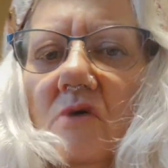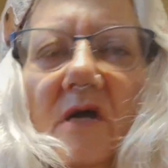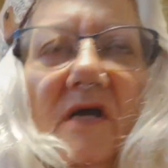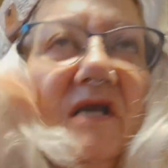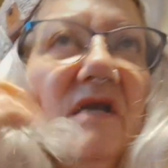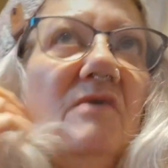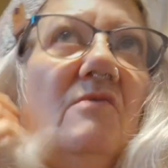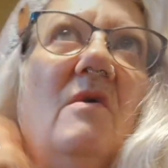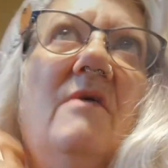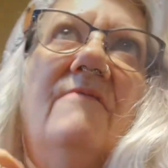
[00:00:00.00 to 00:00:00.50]

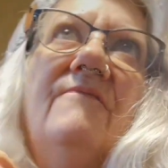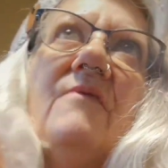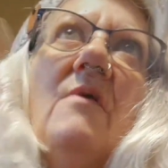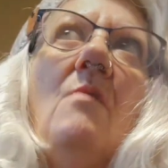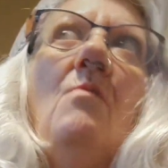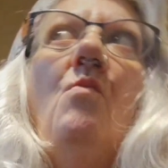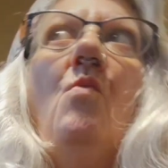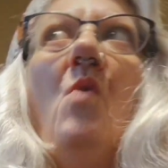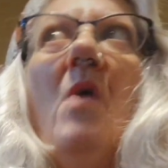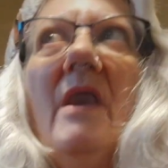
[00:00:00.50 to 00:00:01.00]
anywhere
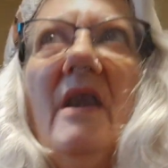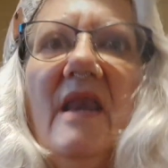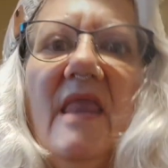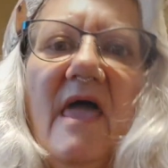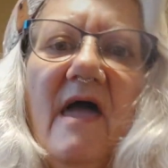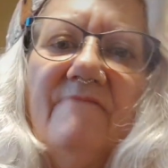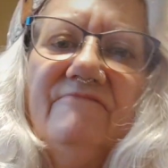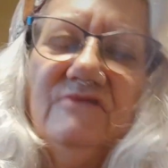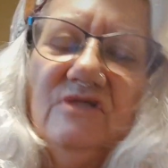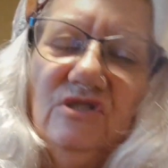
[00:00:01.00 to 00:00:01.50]
from
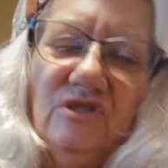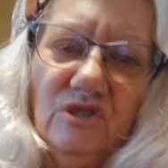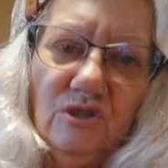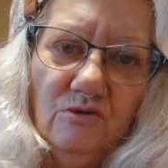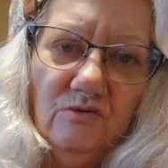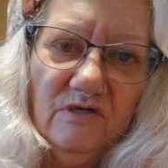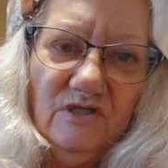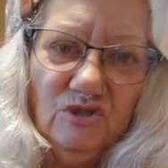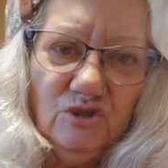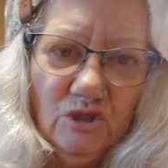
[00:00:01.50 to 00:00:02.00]
1.5 to
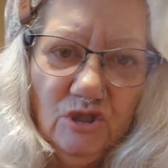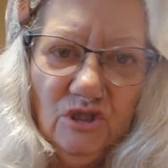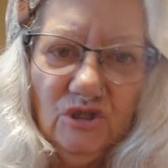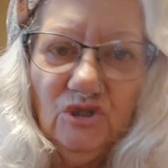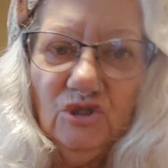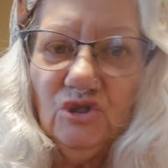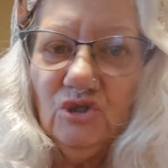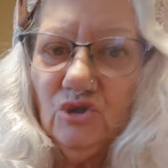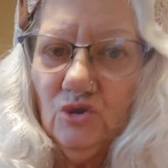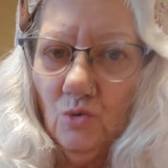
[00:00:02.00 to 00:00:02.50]
2 inches
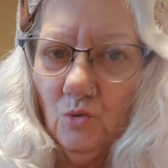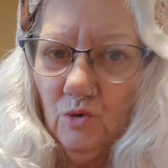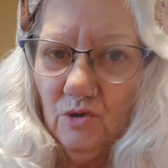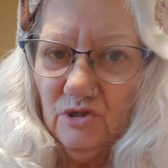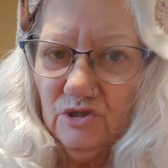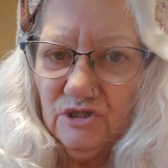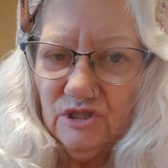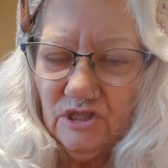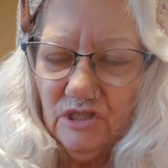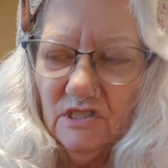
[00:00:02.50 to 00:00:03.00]

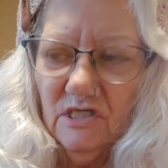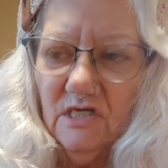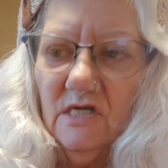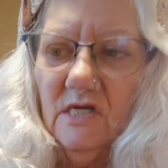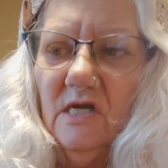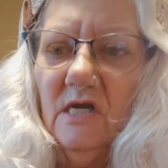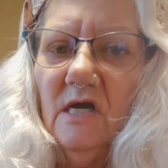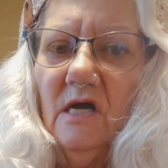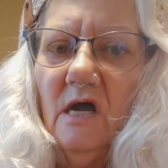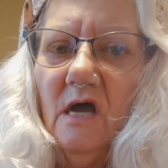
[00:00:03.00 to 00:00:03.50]
short
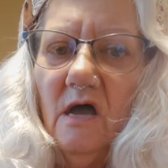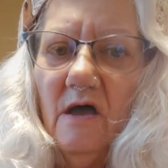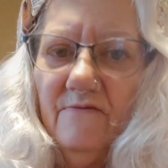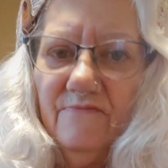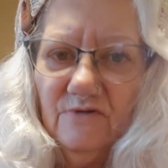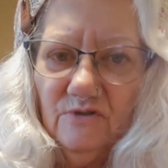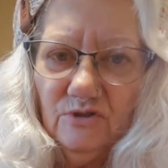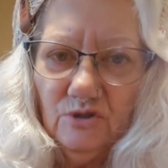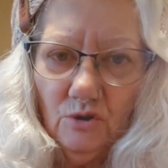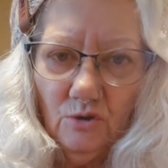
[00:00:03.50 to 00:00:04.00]
of
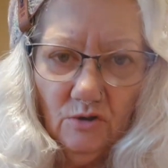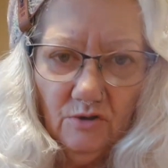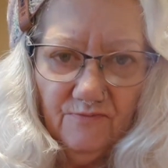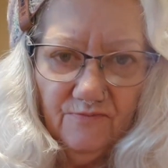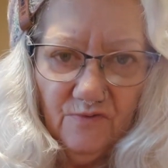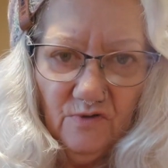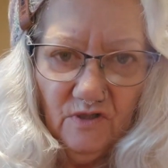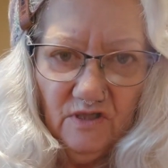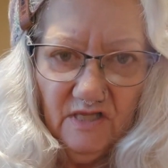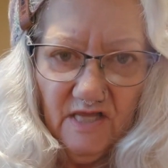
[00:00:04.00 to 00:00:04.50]
your total
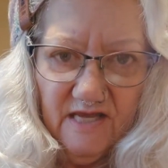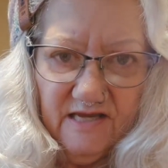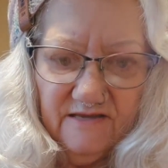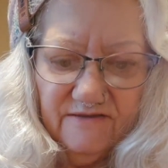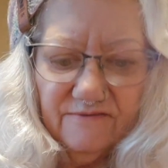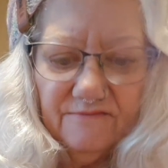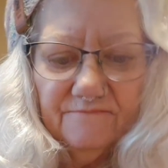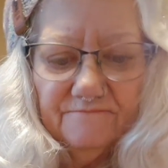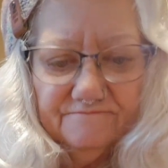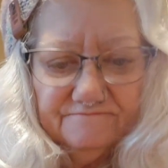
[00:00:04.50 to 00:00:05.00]
foot
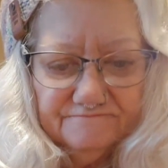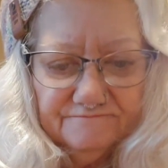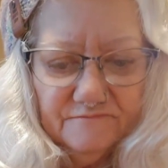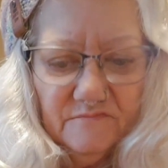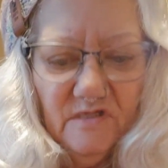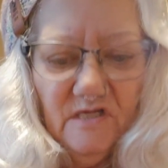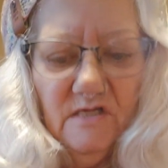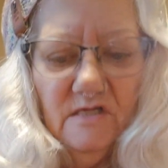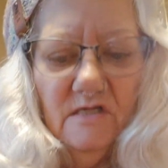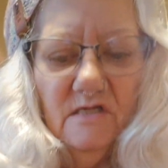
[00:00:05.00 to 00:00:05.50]
length,
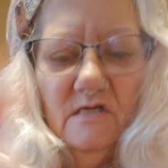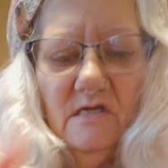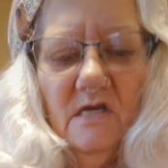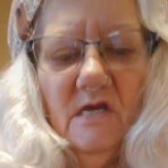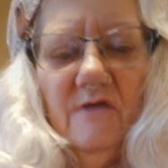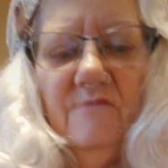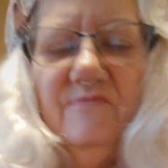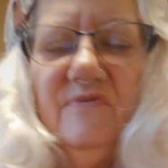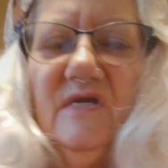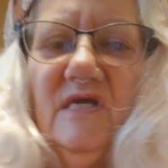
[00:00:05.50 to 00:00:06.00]

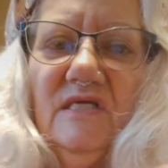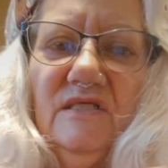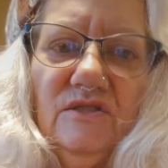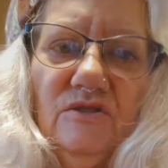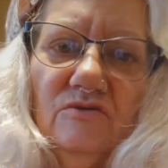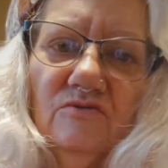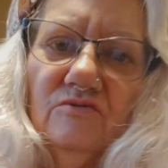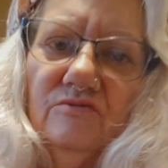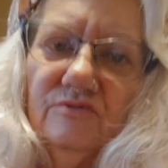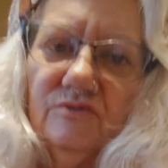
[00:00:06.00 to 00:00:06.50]
because
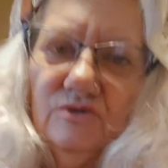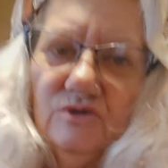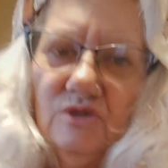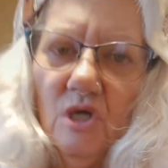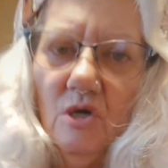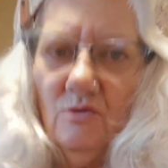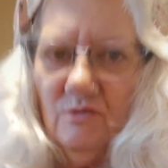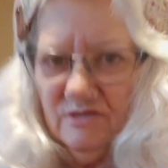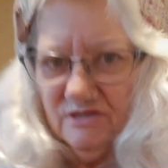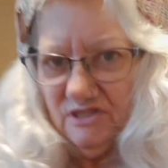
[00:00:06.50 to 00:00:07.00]
your
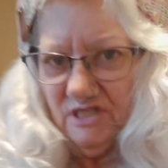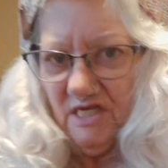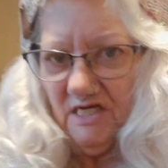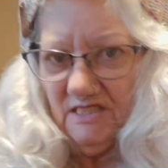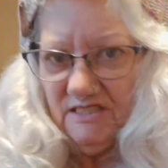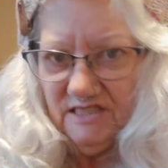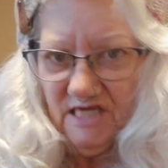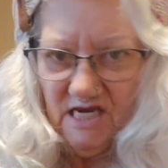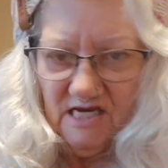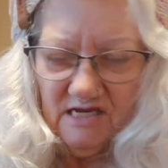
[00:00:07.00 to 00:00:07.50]
toe is going
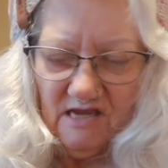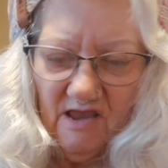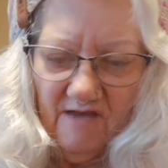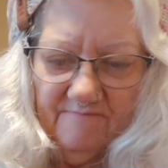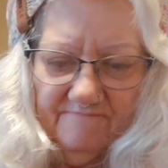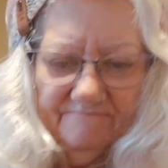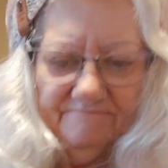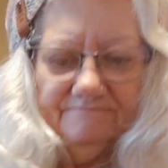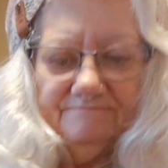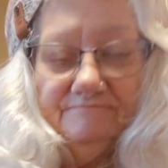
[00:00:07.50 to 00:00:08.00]
to take up
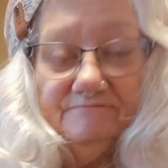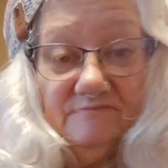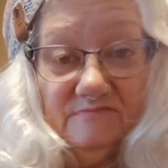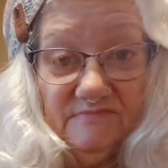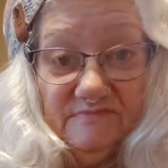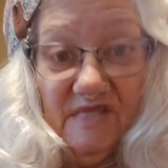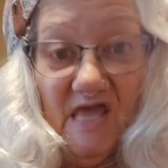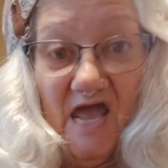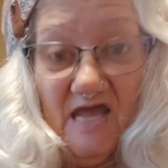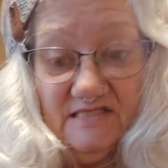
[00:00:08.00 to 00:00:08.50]

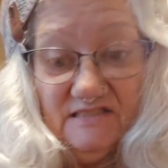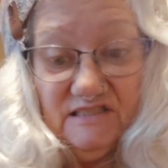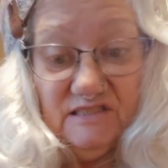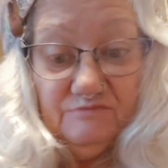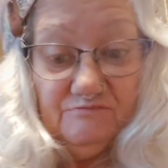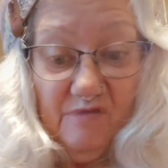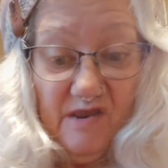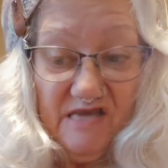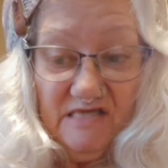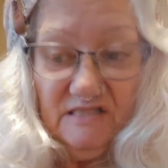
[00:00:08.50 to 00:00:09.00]
that
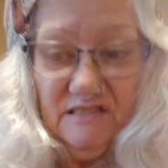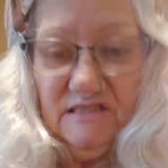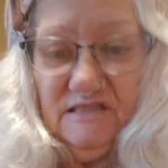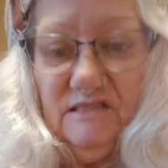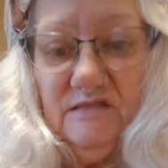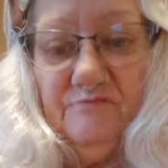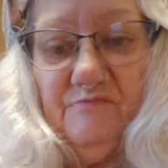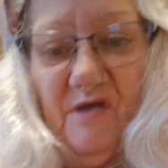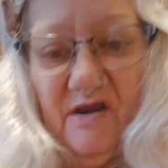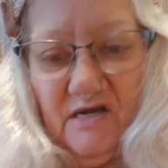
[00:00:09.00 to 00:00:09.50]
space
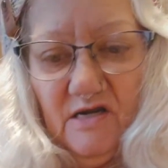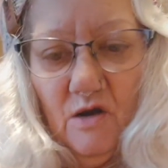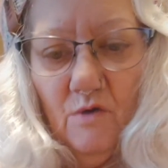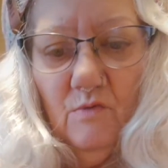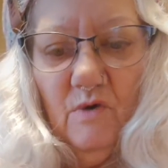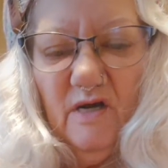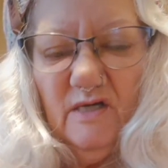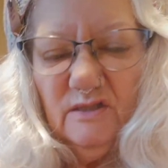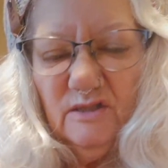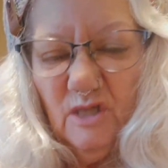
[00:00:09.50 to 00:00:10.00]
depending on
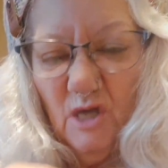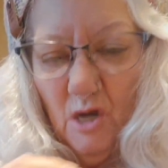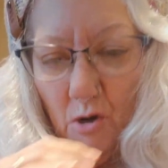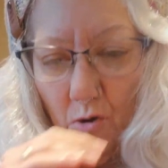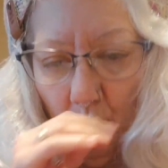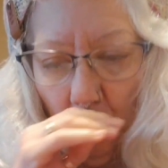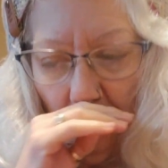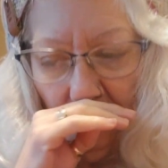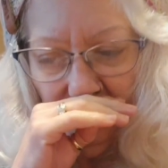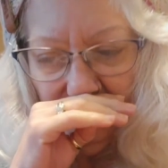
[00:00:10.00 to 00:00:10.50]
what
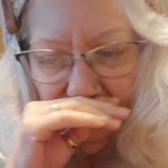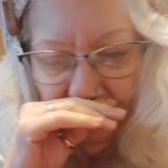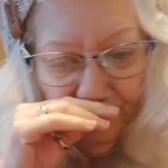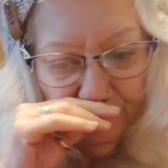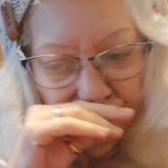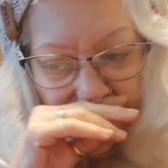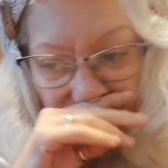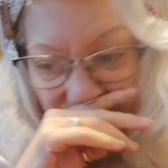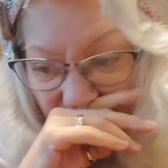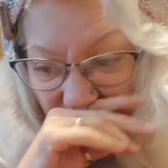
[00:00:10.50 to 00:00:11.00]
toe
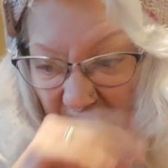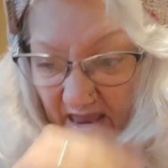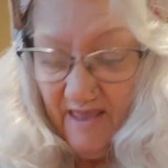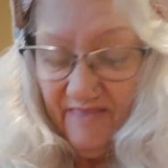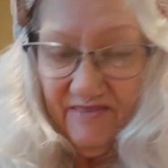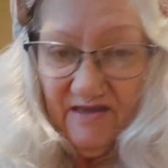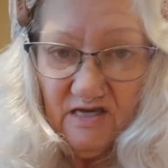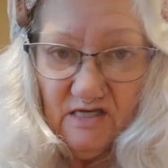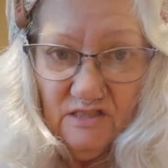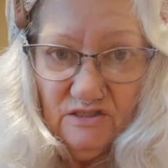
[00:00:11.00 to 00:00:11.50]

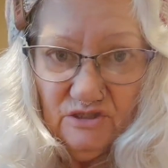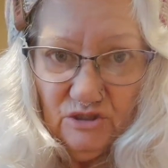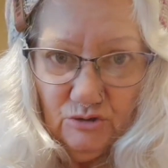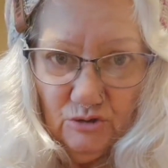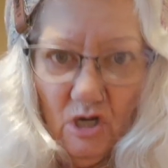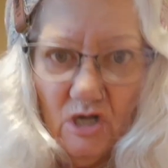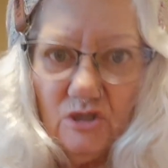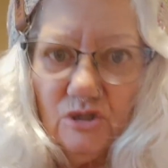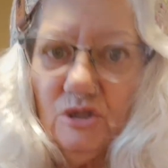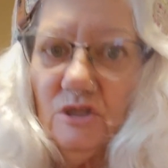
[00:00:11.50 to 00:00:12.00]
and the
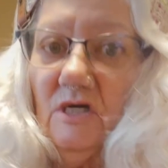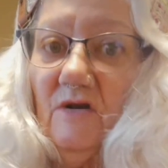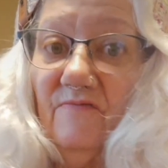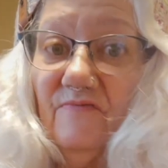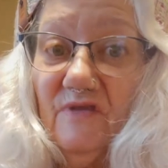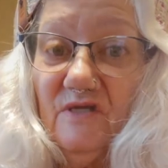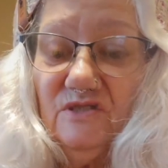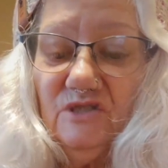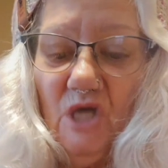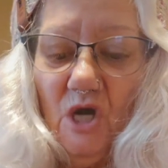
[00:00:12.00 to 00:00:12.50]
construction of
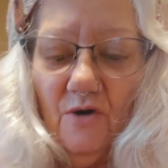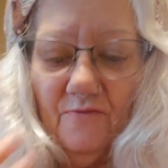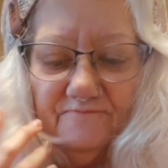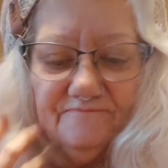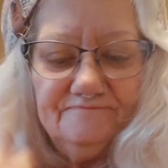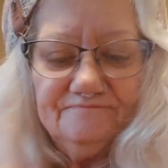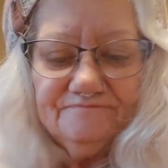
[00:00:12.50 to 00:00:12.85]
the toe.